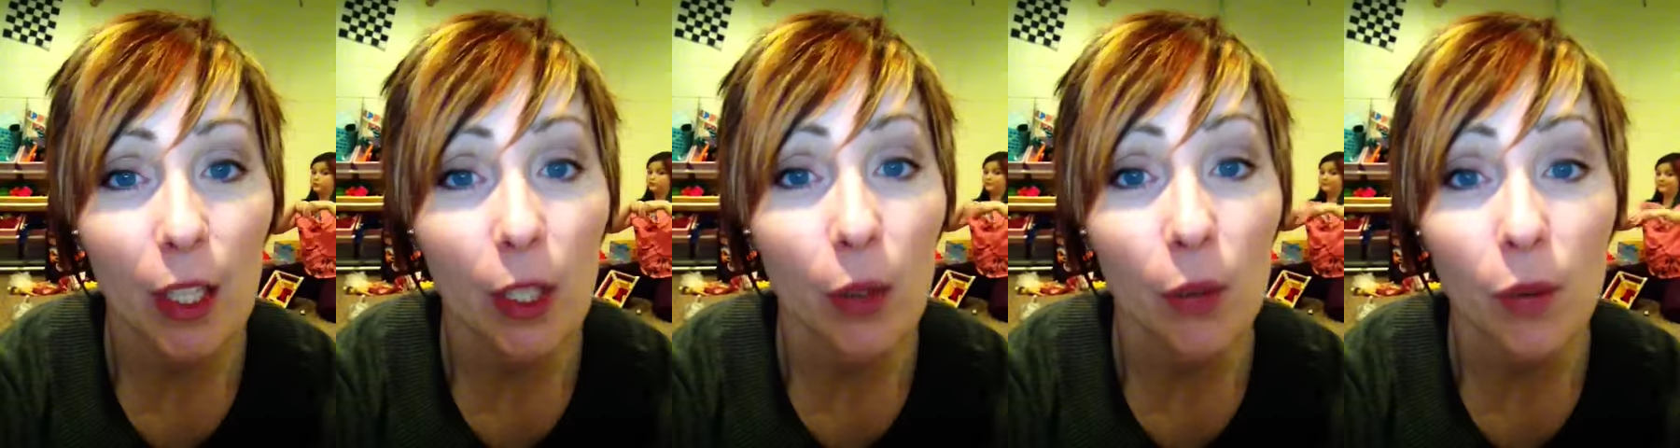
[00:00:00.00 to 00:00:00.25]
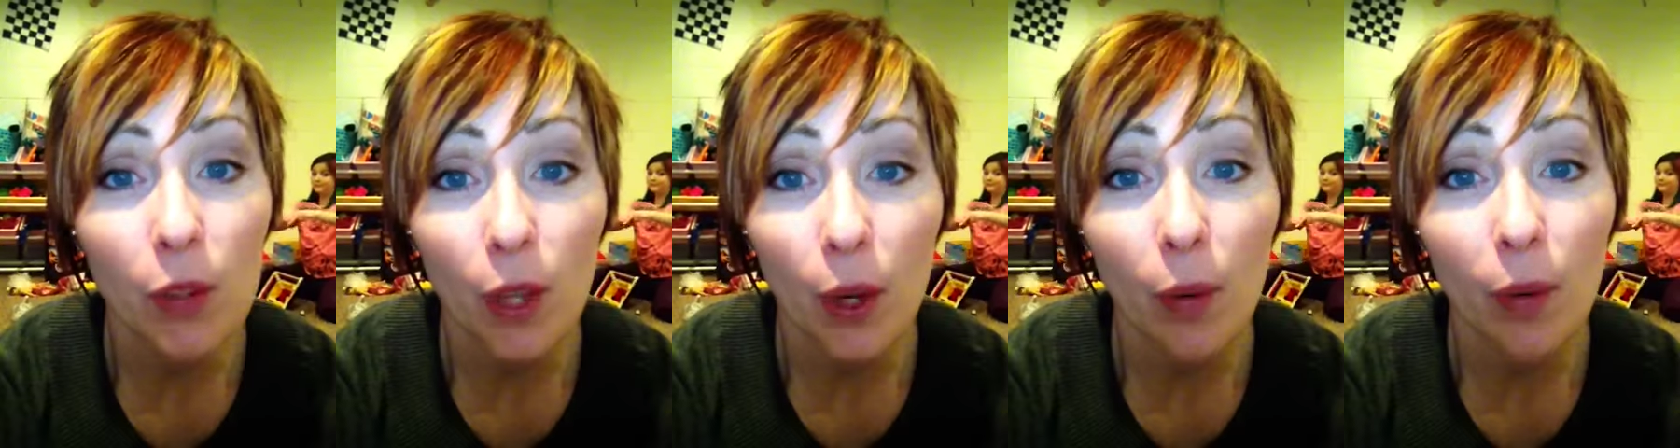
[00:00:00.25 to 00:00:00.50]

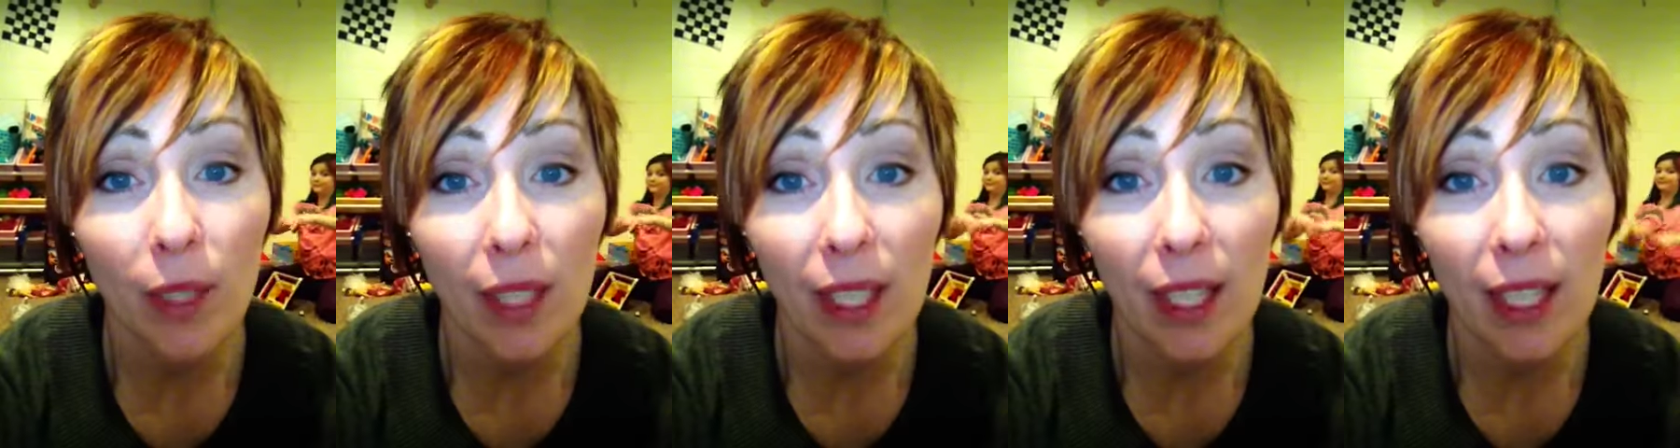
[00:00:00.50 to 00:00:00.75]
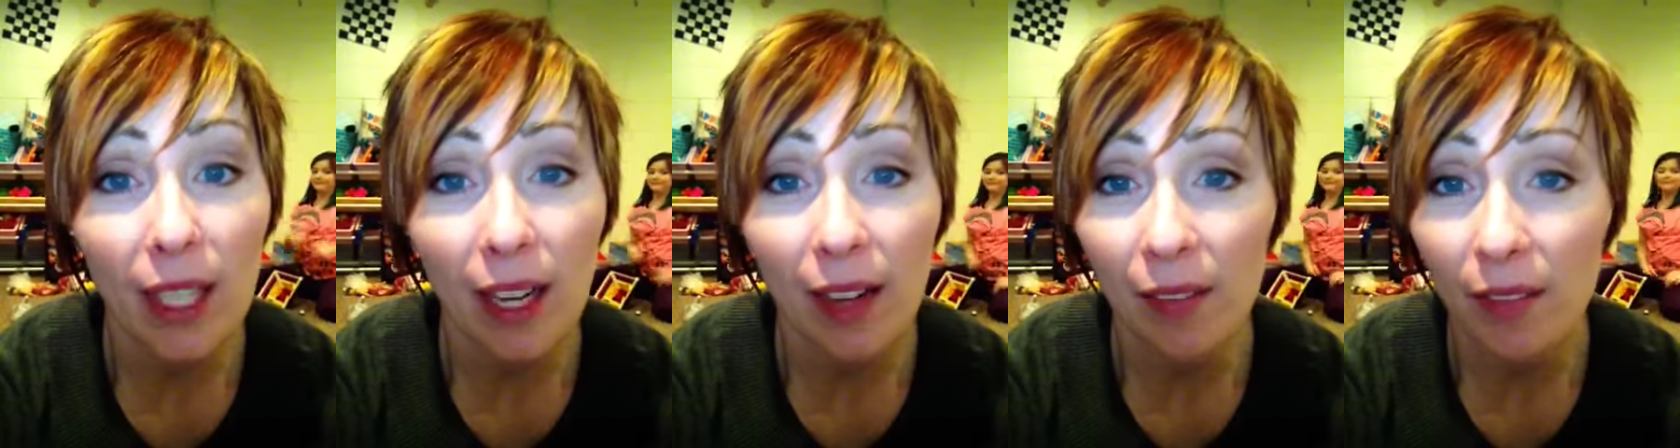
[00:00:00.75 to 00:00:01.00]
you don't
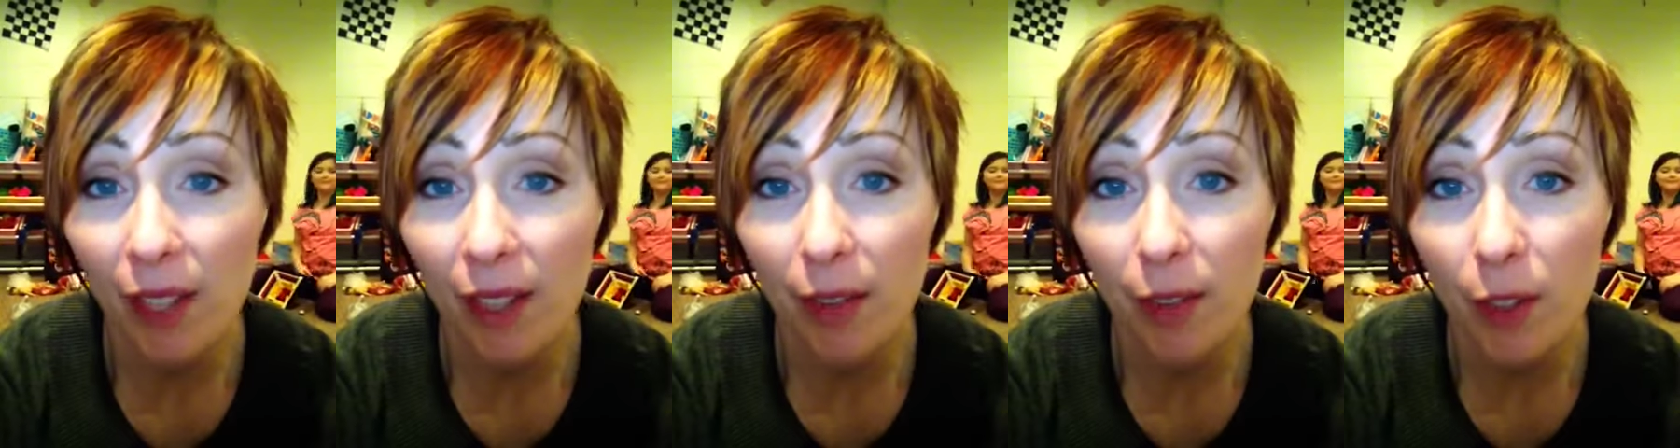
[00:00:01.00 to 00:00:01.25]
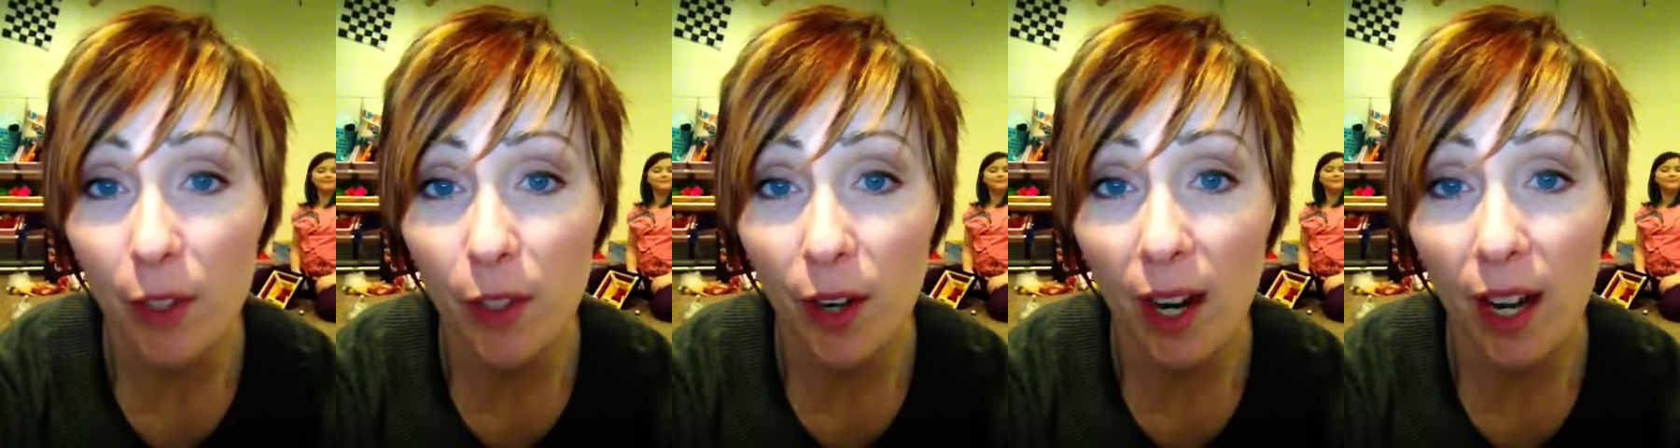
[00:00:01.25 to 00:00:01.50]
eat, have
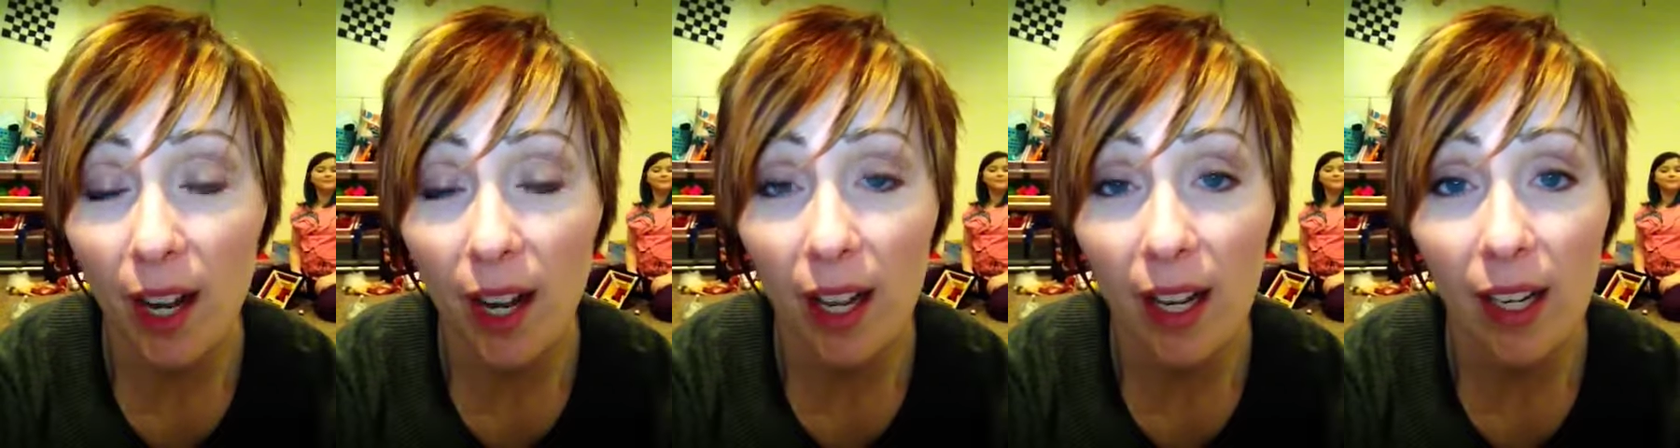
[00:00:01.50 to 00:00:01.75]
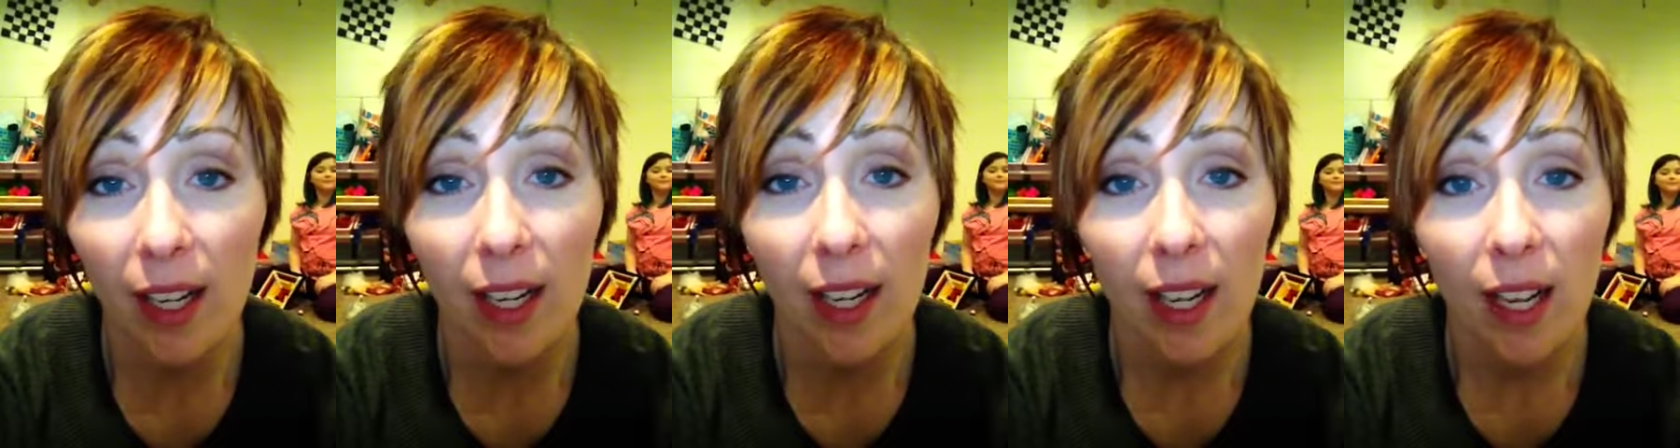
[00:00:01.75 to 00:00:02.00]
never tried,